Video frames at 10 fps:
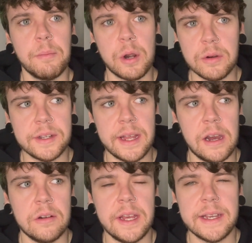Broken
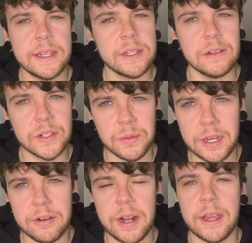down, it gets a lot
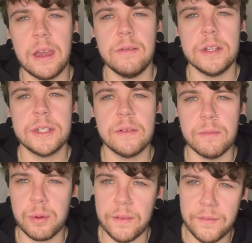sweeter, and I gave it a
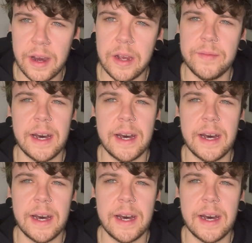7.5.